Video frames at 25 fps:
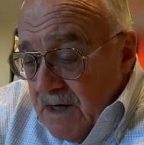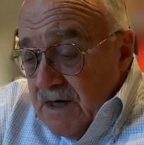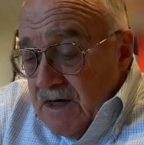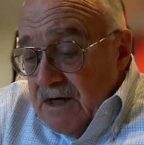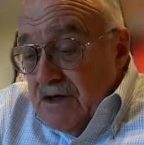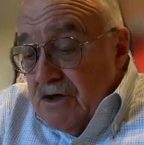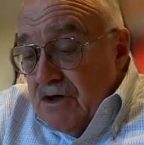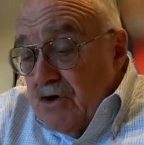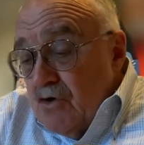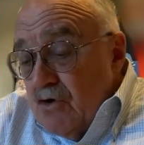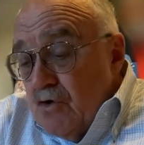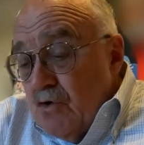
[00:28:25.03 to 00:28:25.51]

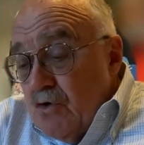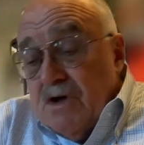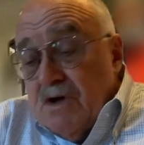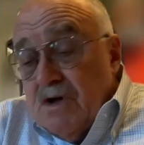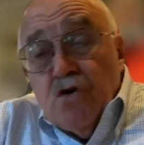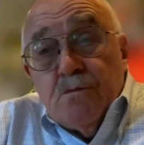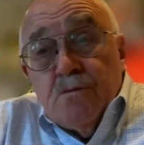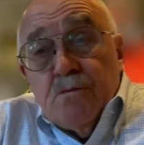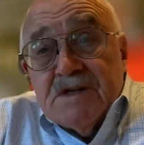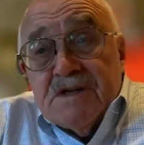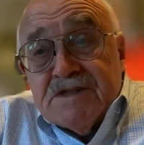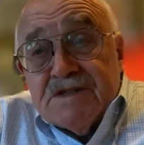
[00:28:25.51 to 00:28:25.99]
in new
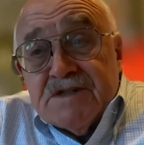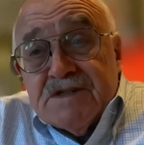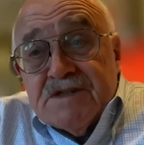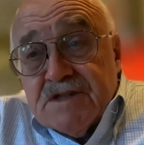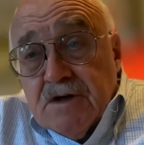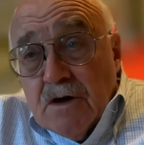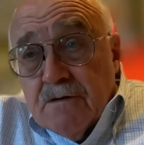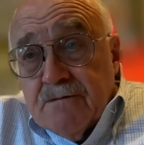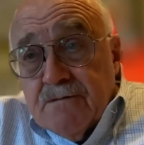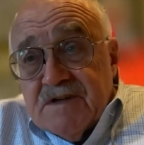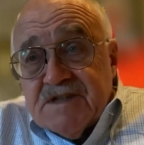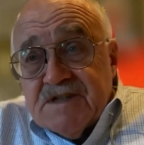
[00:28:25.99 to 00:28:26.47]
human
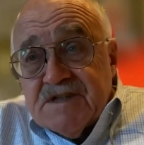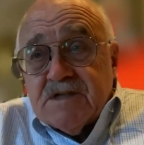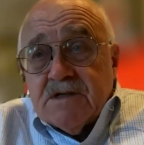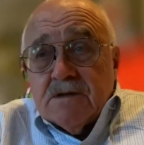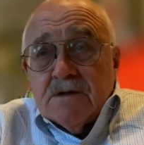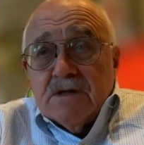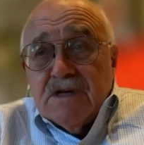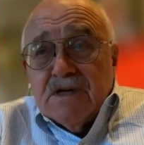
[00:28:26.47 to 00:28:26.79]
service